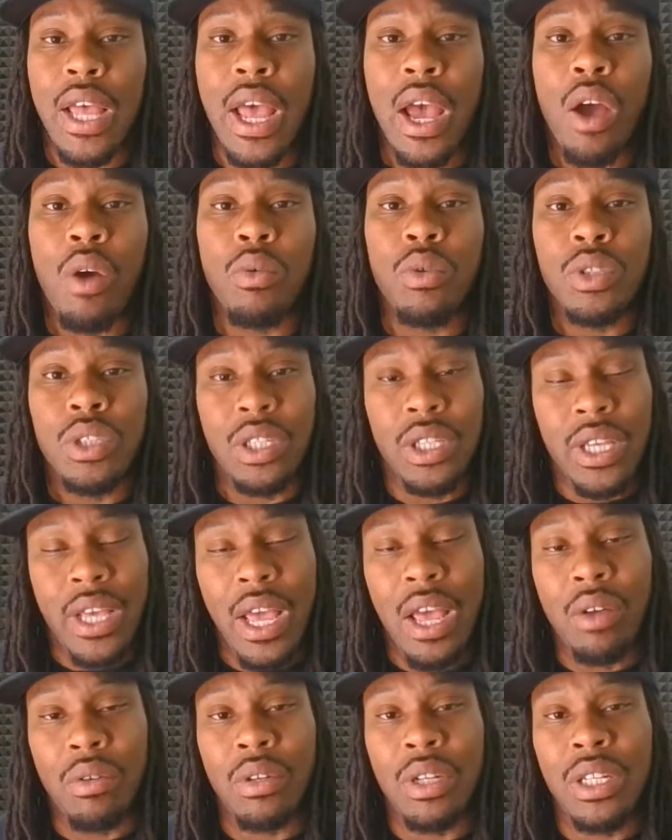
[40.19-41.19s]
hours and
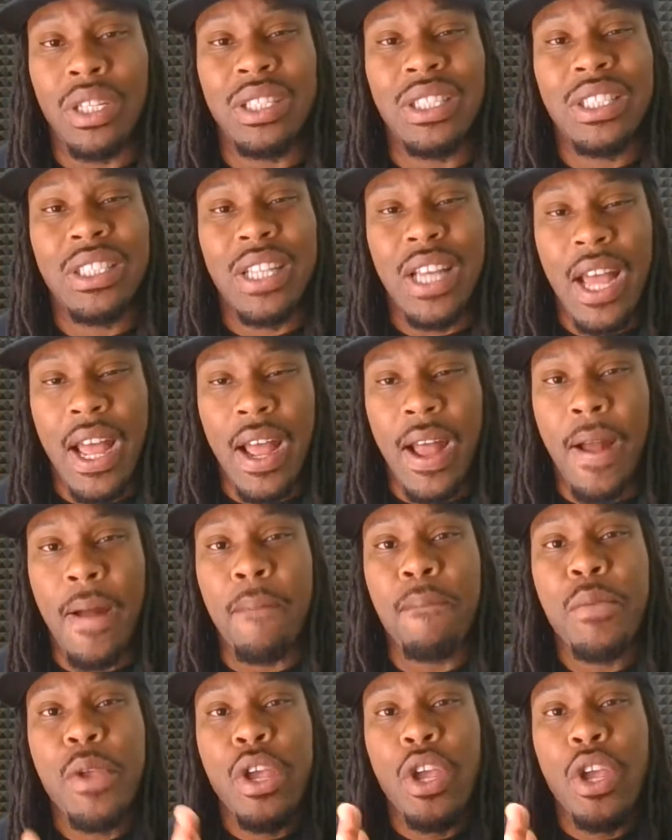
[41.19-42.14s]
countless time